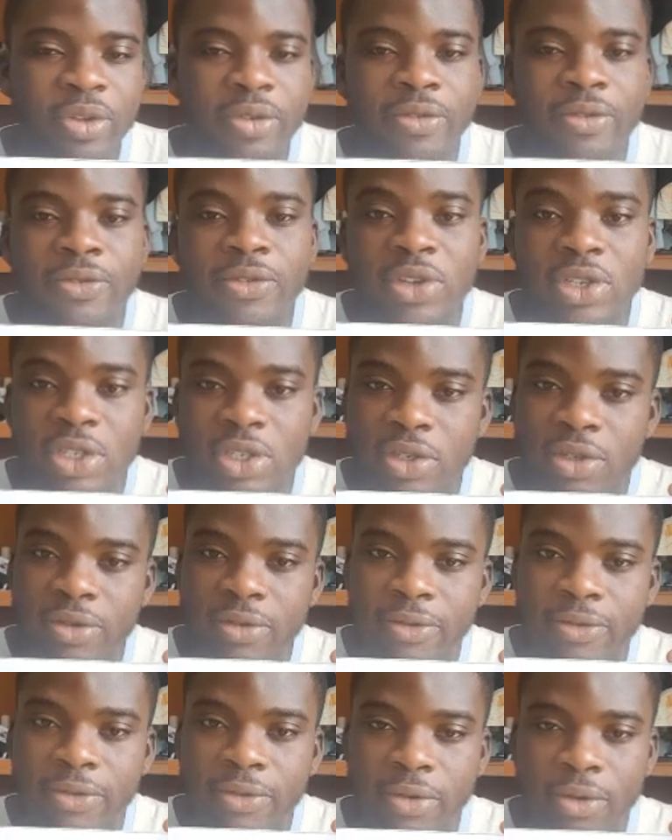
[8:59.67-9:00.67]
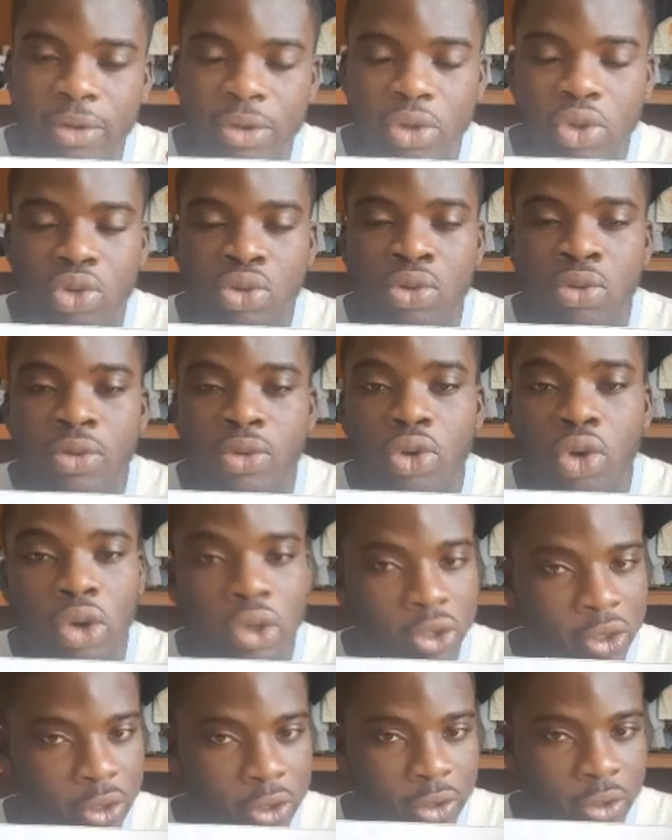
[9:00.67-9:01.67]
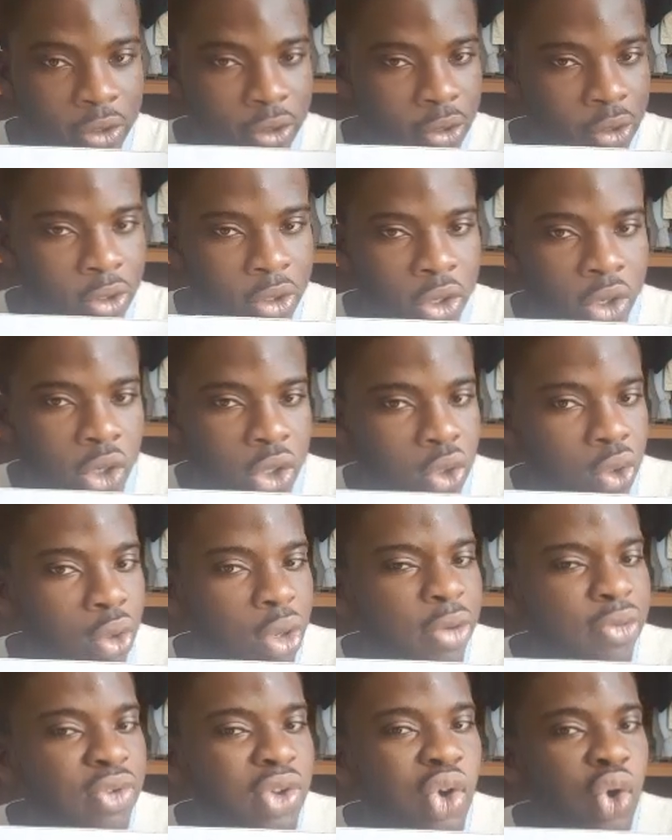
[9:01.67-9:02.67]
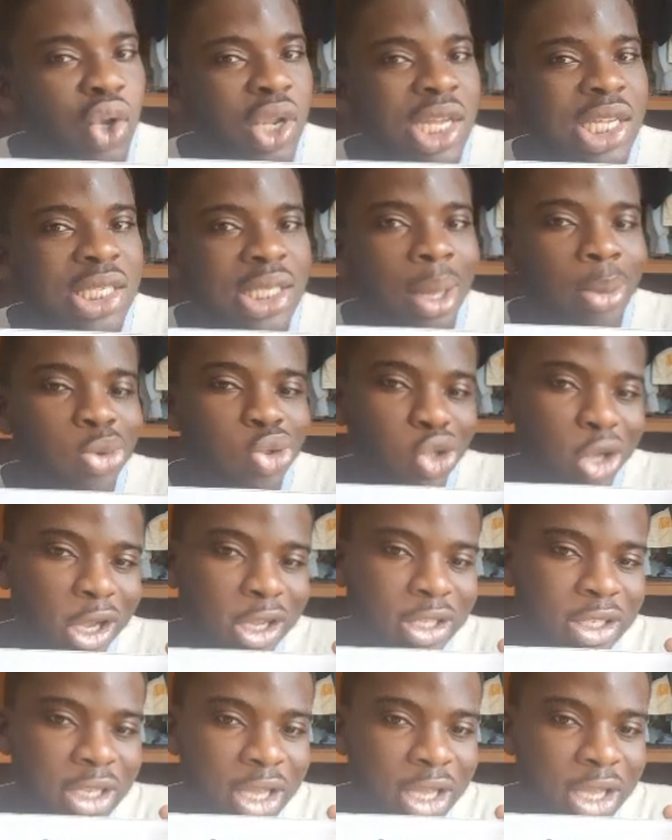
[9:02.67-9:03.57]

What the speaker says: fixed cost. So if we only subtract